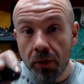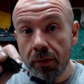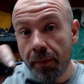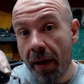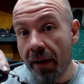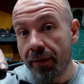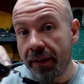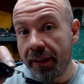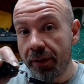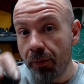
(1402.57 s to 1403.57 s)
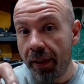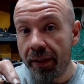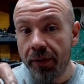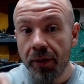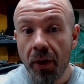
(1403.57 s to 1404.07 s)
Democracy
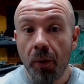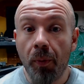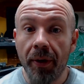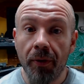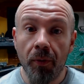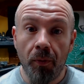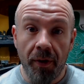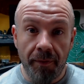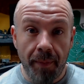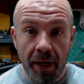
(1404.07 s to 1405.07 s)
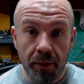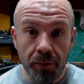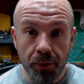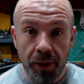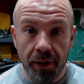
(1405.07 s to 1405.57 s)
switch with one of my own
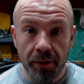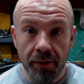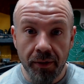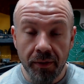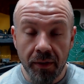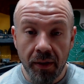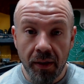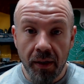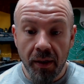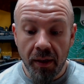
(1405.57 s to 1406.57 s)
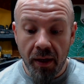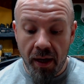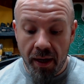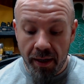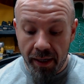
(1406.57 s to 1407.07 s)
triggers
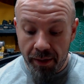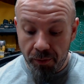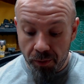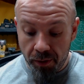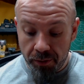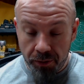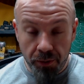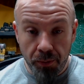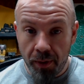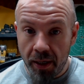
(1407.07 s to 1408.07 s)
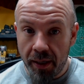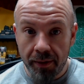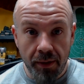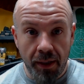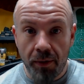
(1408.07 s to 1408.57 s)
in order
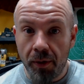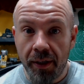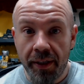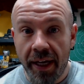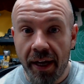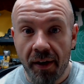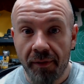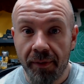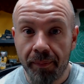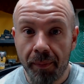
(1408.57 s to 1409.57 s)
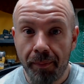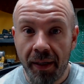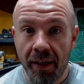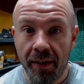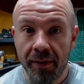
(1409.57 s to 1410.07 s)
to take care of him,
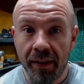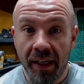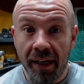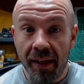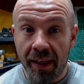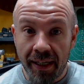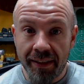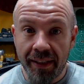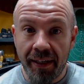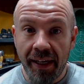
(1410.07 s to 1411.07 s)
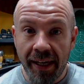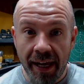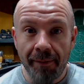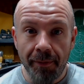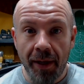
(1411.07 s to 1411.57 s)
because like I said, he
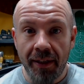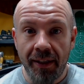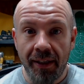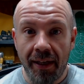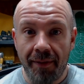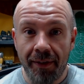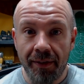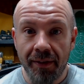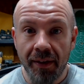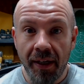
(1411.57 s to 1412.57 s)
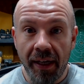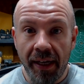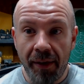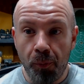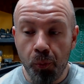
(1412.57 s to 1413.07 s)
came from 1911s.
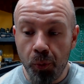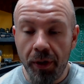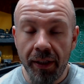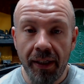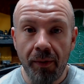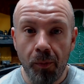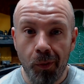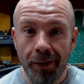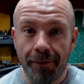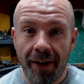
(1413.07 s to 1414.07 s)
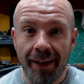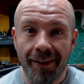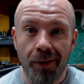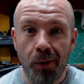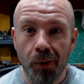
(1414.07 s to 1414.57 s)
He really was fighting
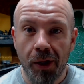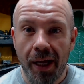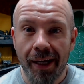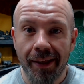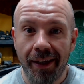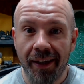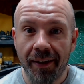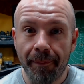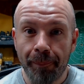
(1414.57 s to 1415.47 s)
the whole Glock thing,